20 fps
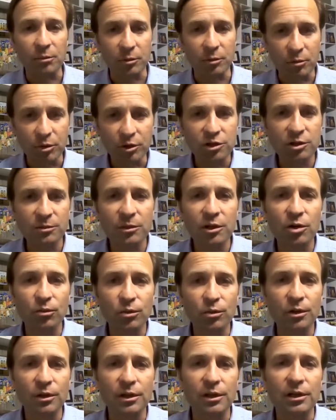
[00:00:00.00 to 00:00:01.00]
It puts them in a
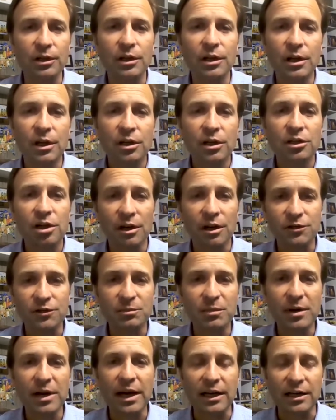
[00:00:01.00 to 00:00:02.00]
really tough
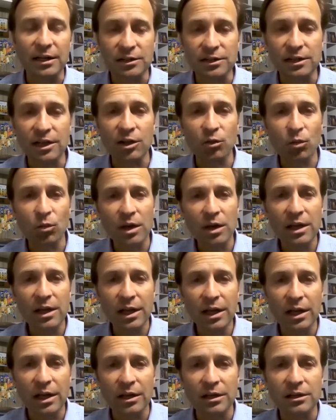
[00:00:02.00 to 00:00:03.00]
spot because on the one
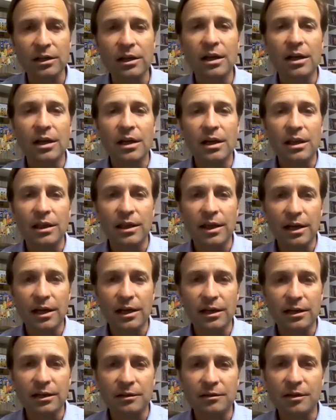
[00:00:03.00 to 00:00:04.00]
hand,
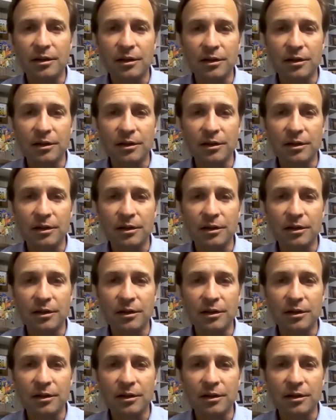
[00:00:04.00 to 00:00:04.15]
they